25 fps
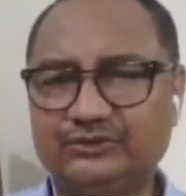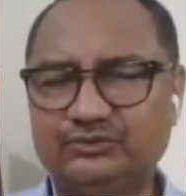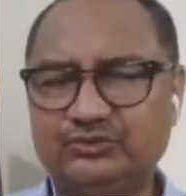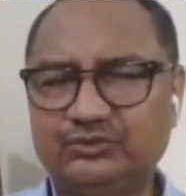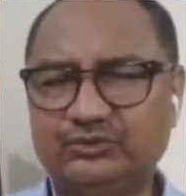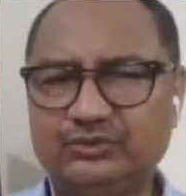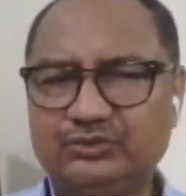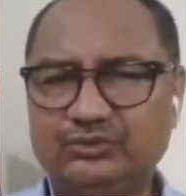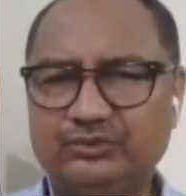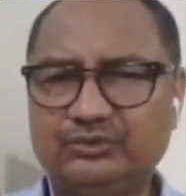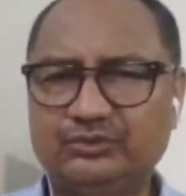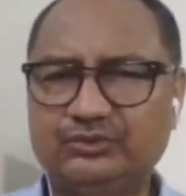
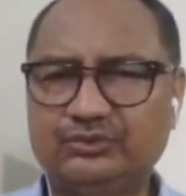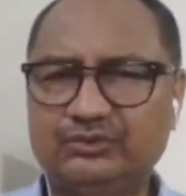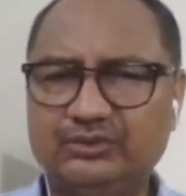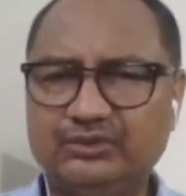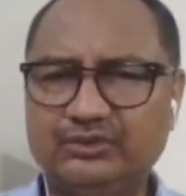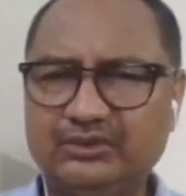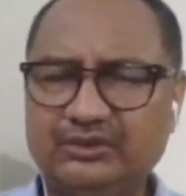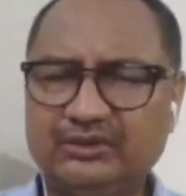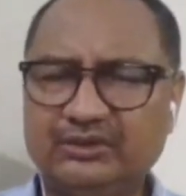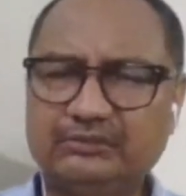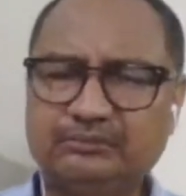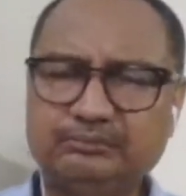So,
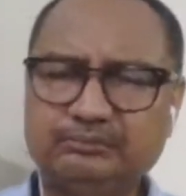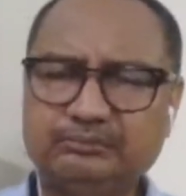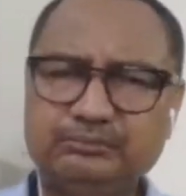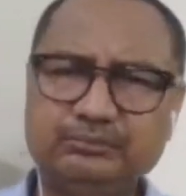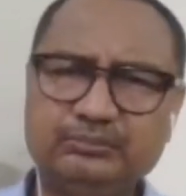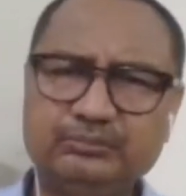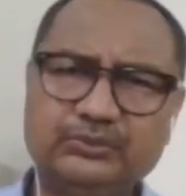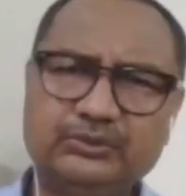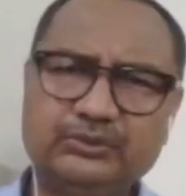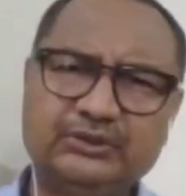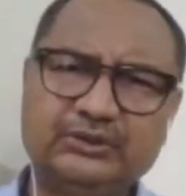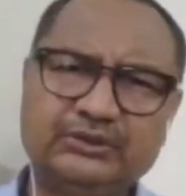um,
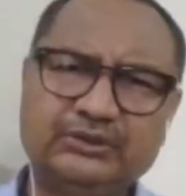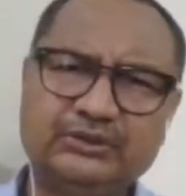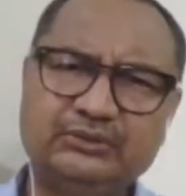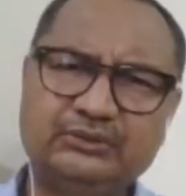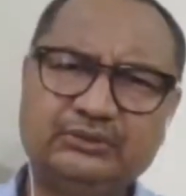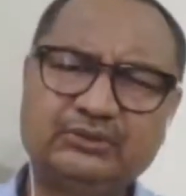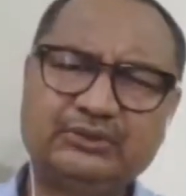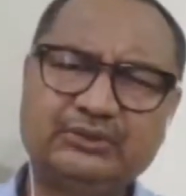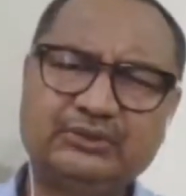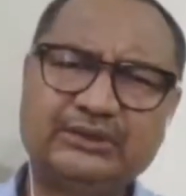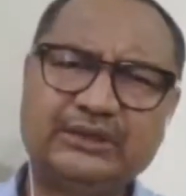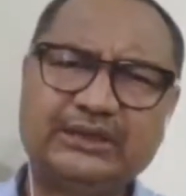you
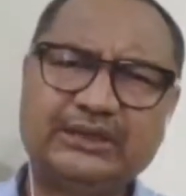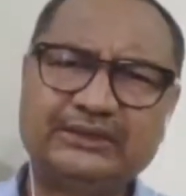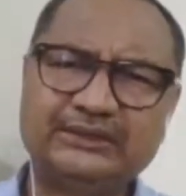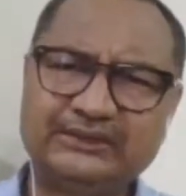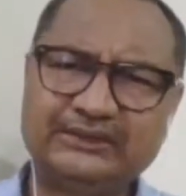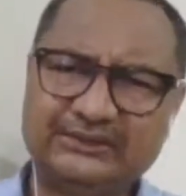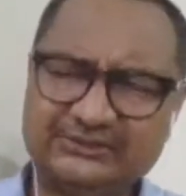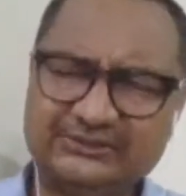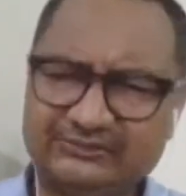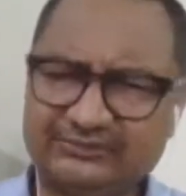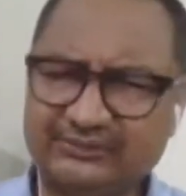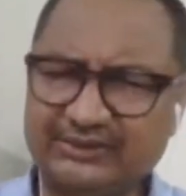know,
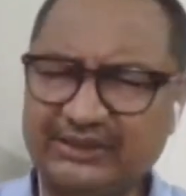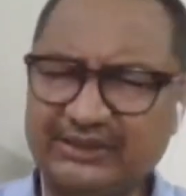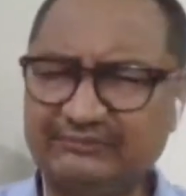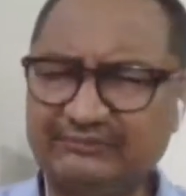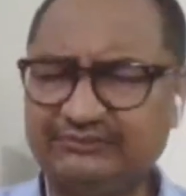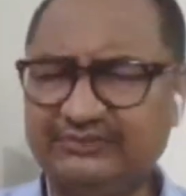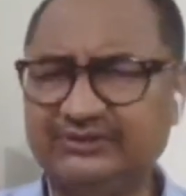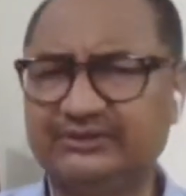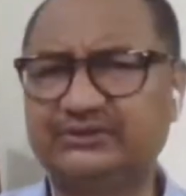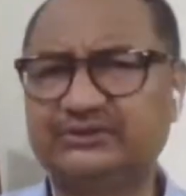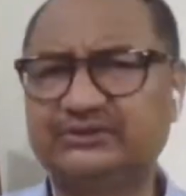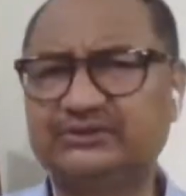Gandhi's
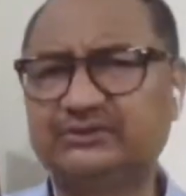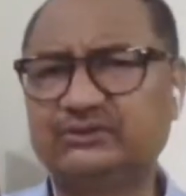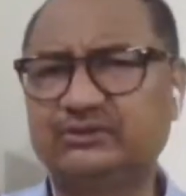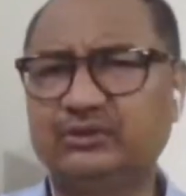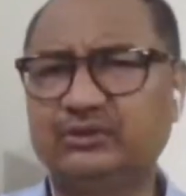relevance